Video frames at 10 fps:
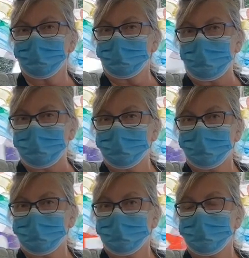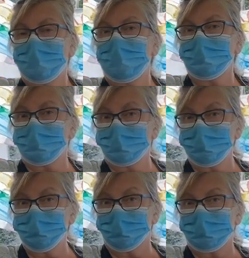space at the
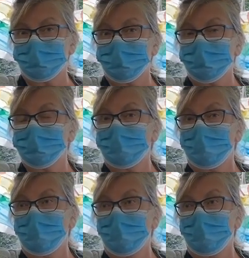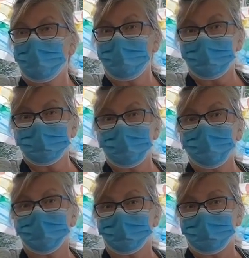senior center, half a
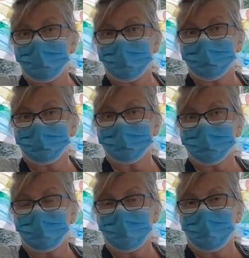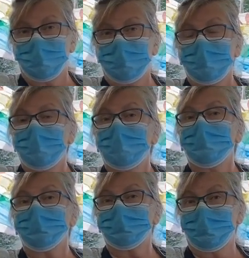mile from here.
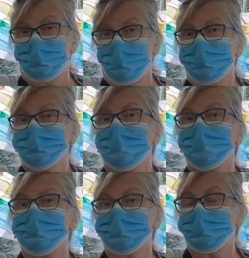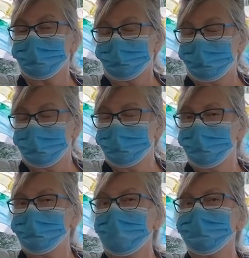So watch out, because there are some pretty
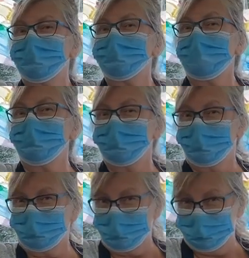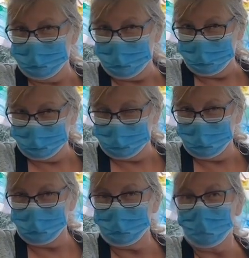cool breakfast sandwiches coming down
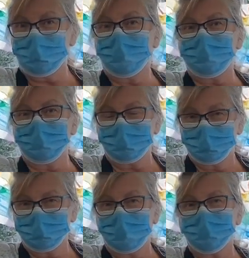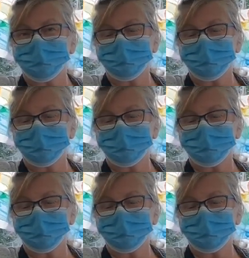the pipe. Yeah.